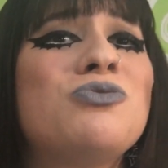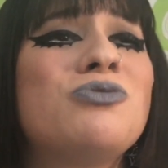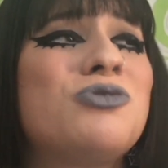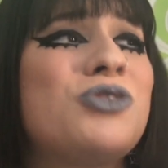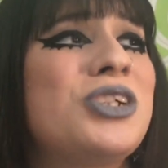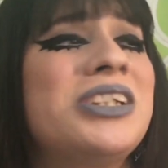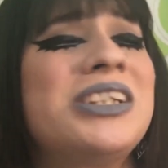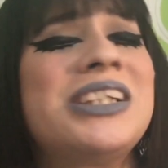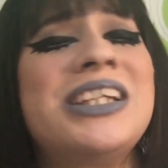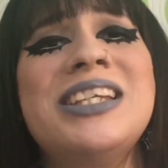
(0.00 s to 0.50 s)

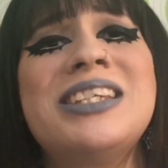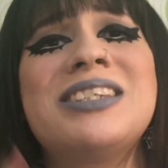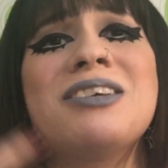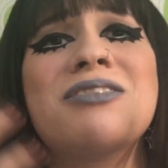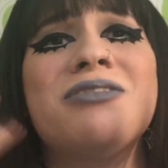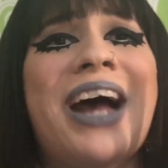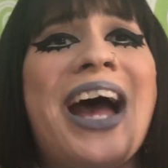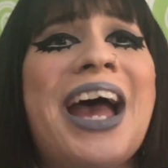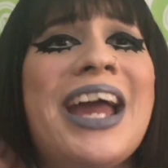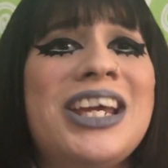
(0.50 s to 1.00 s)
release of
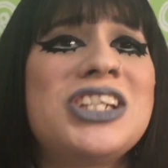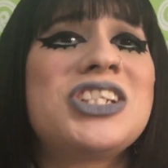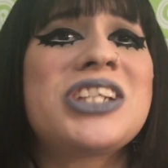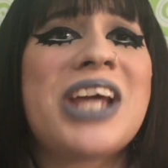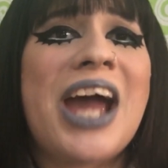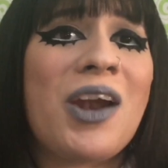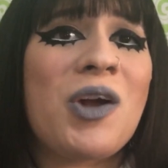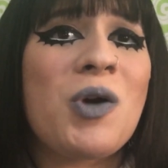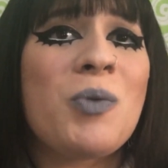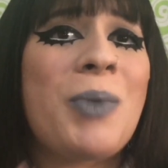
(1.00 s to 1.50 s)

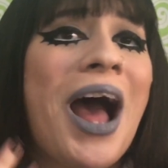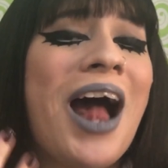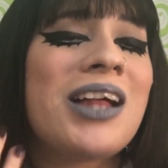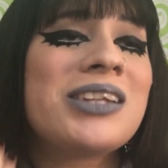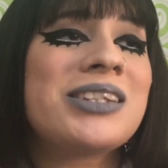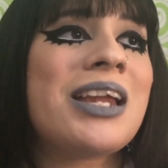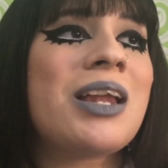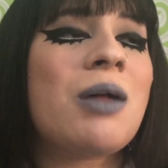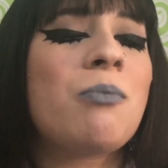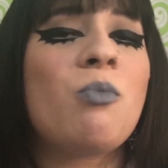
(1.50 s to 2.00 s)
eyeshadow palettes
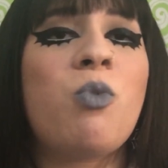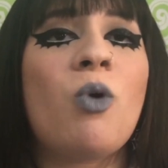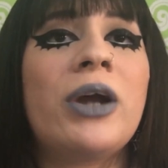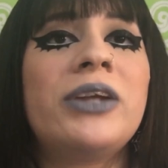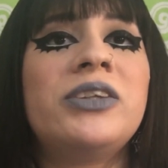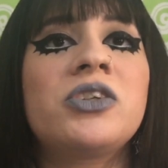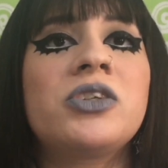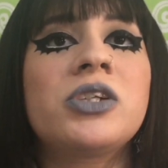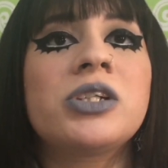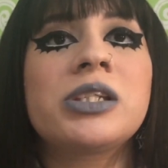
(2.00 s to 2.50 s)
at that
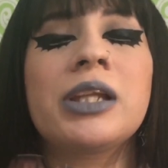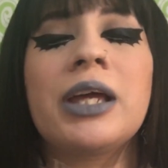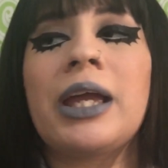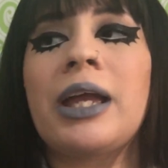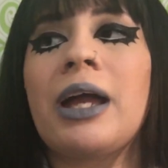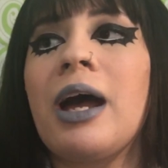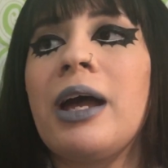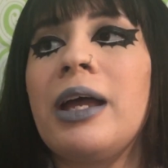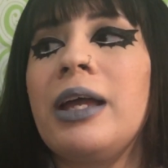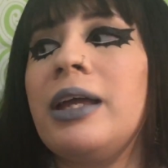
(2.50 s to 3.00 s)
point you're just
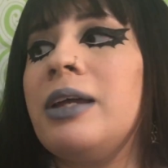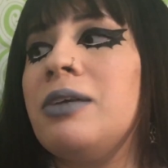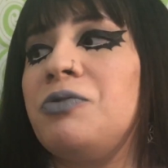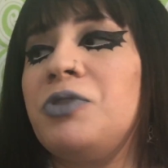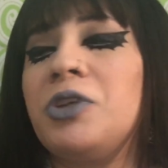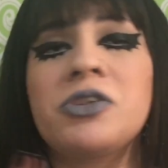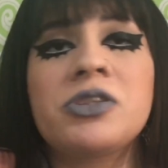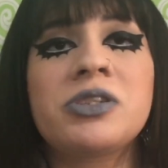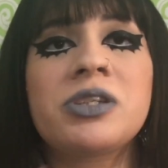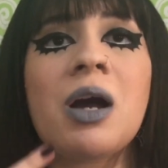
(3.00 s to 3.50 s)
like, if
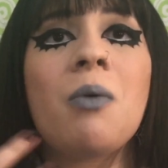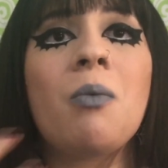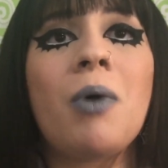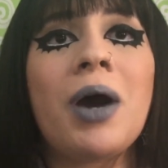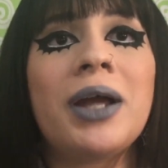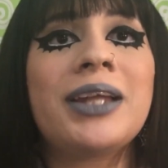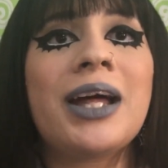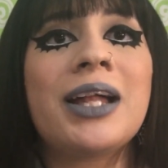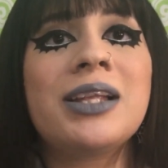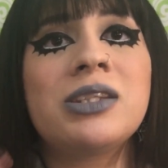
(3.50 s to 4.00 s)
you're
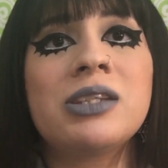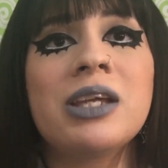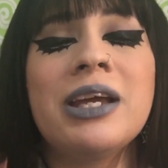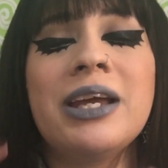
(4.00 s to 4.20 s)
someone that's